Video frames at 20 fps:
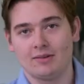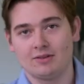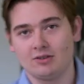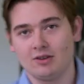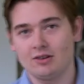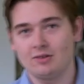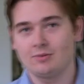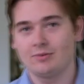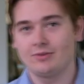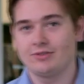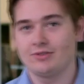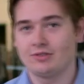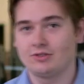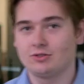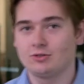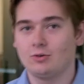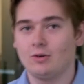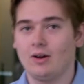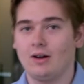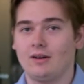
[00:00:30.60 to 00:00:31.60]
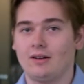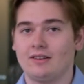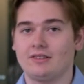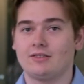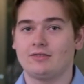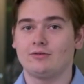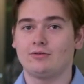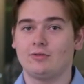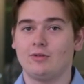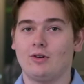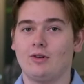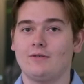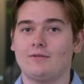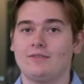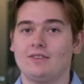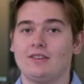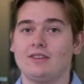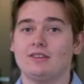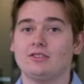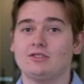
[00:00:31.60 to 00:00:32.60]
but not with the
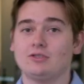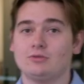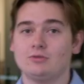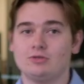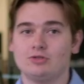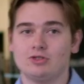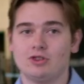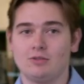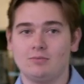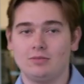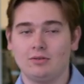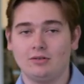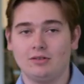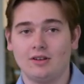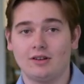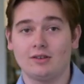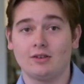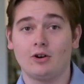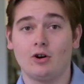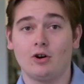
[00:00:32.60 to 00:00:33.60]
204V 2-jaw puller